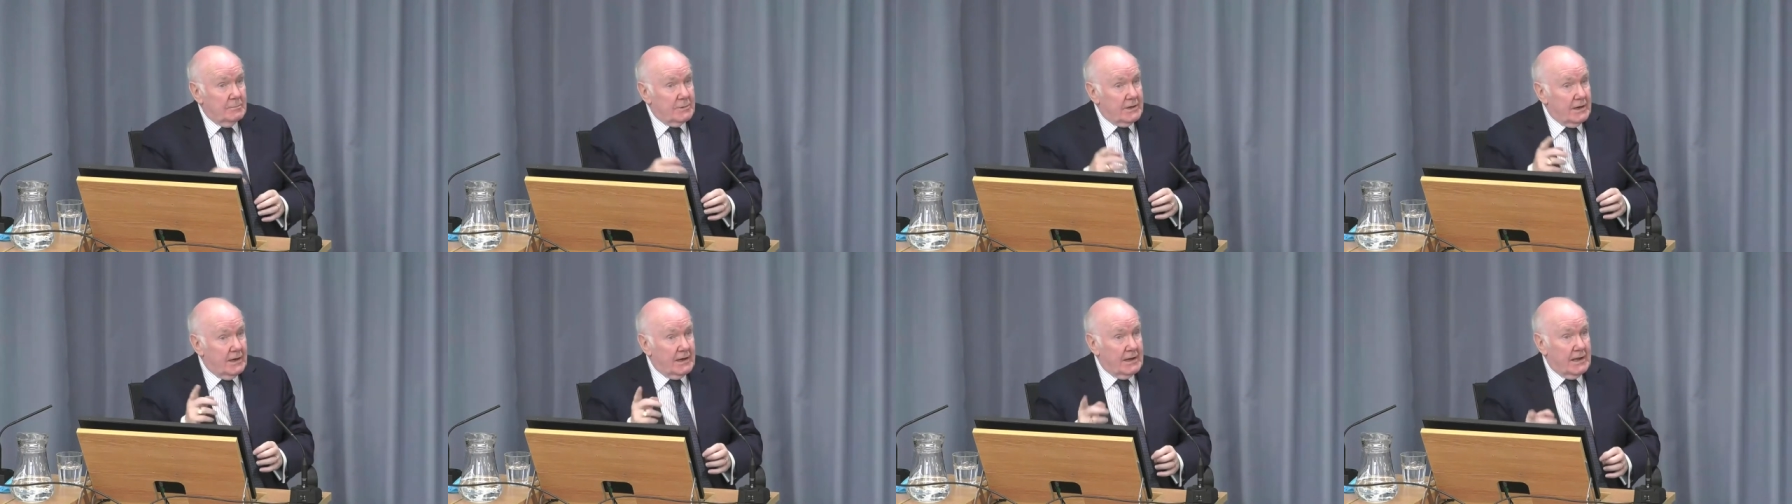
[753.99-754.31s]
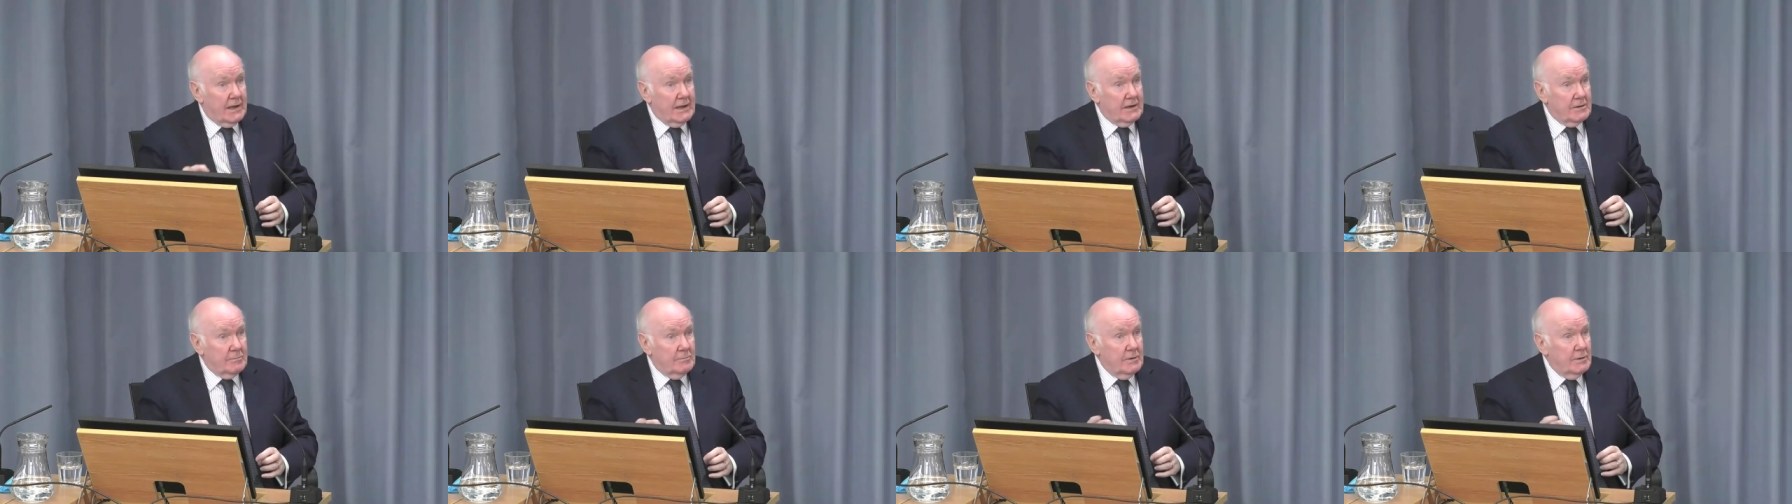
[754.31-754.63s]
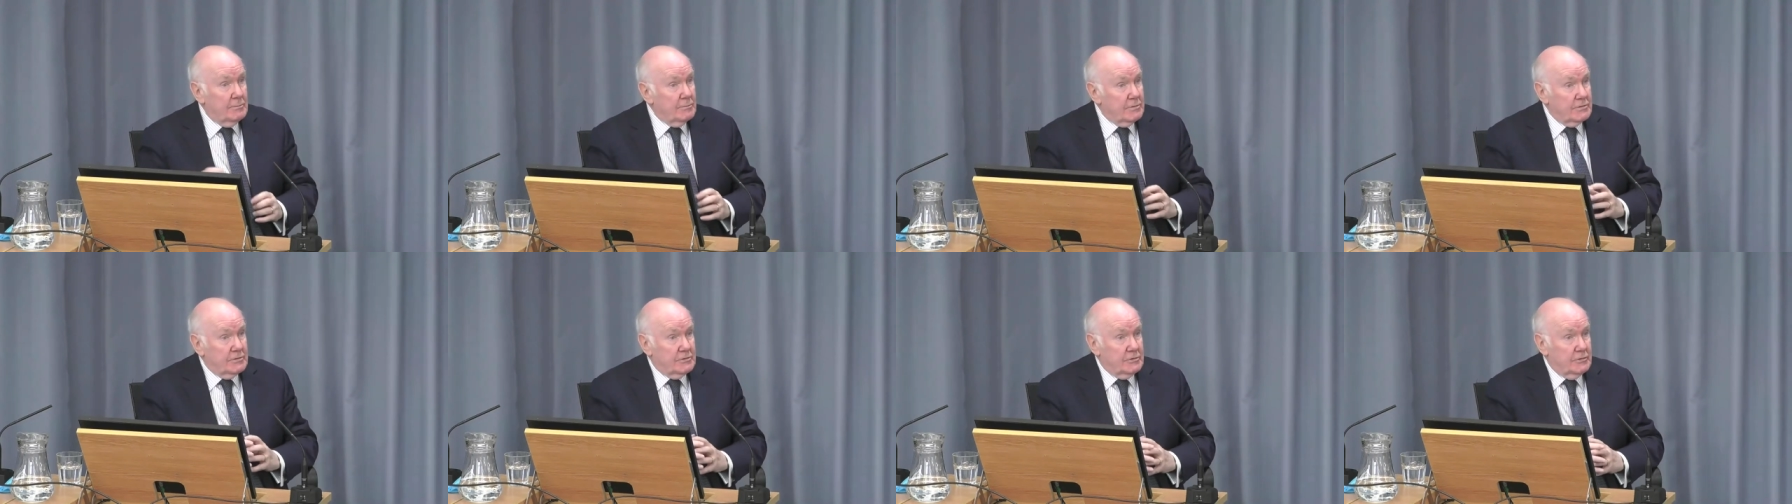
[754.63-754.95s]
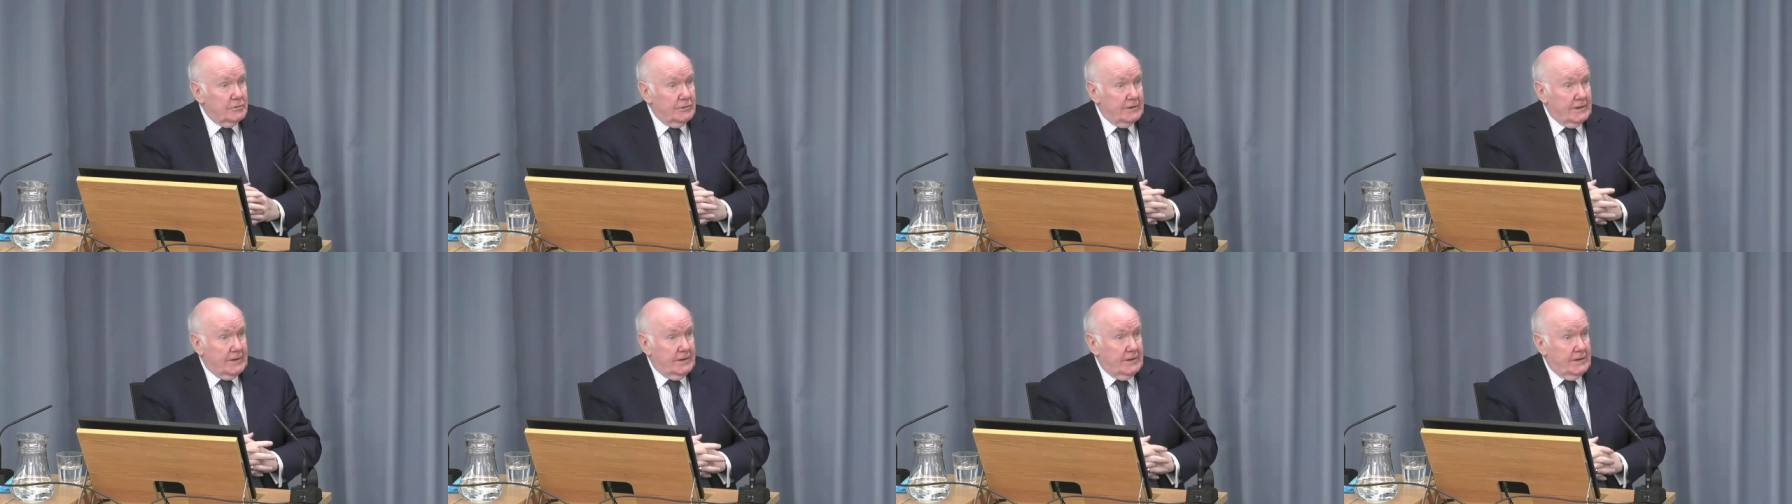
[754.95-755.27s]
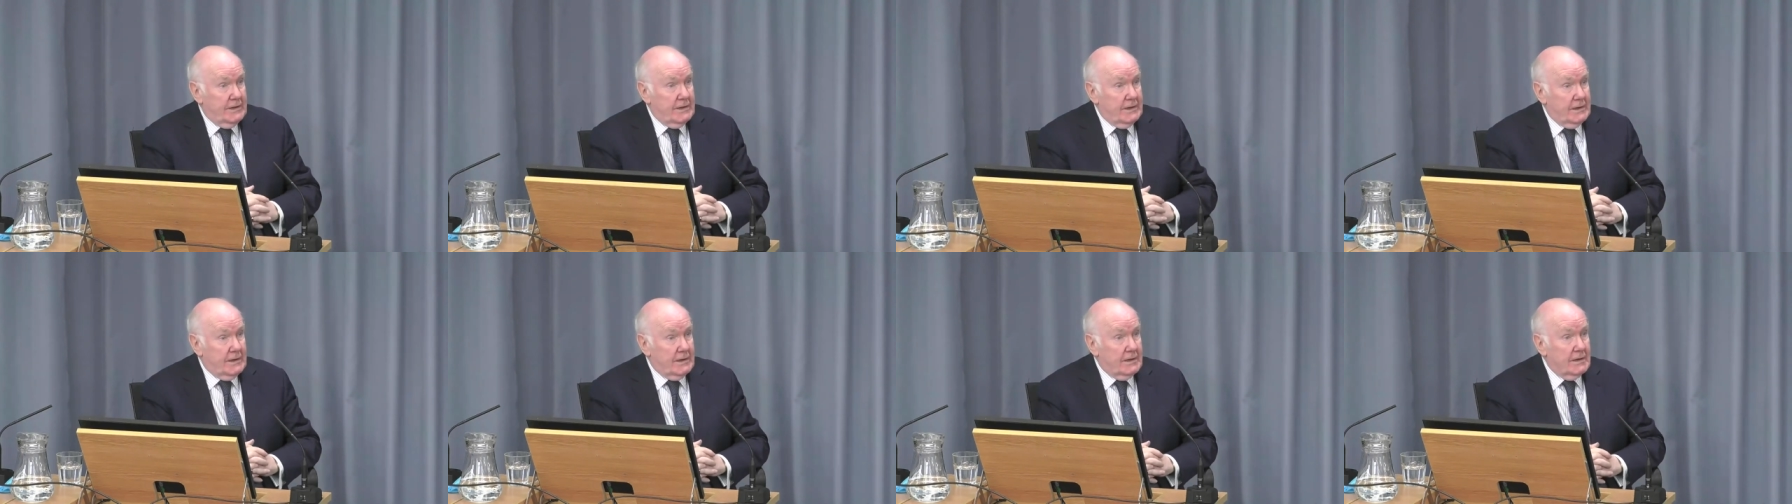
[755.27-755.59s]
but I can't remember doing it
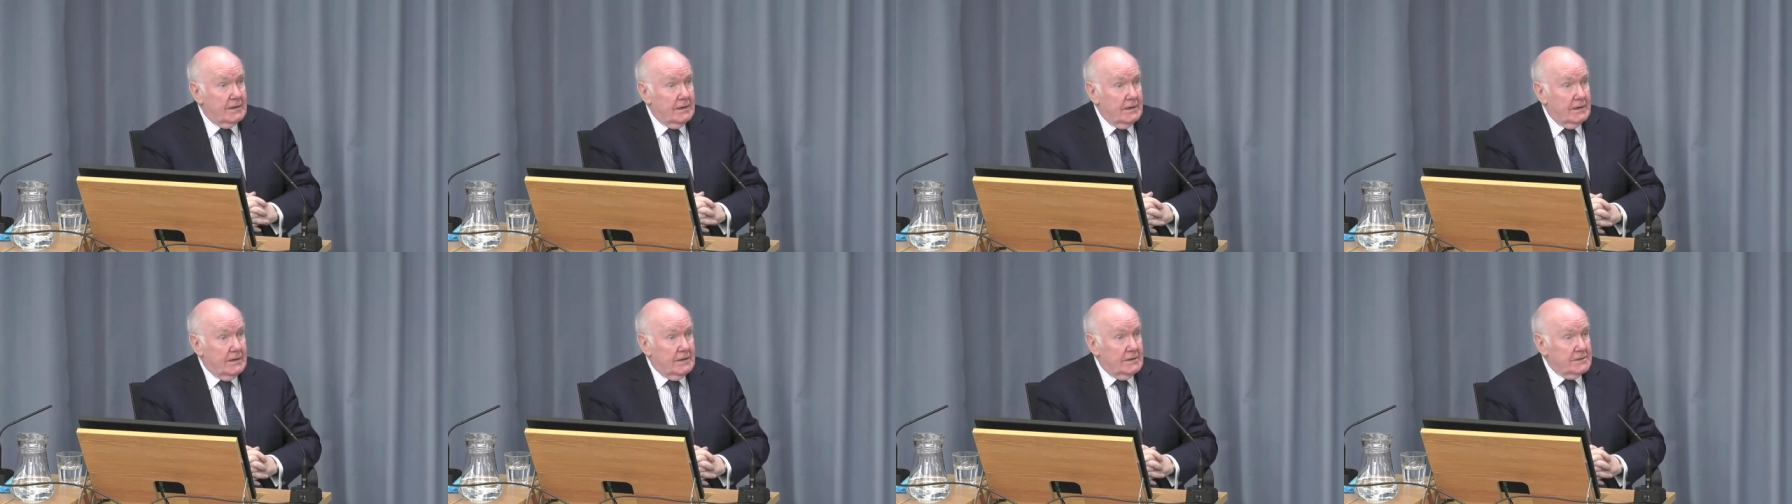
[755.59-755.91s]
here.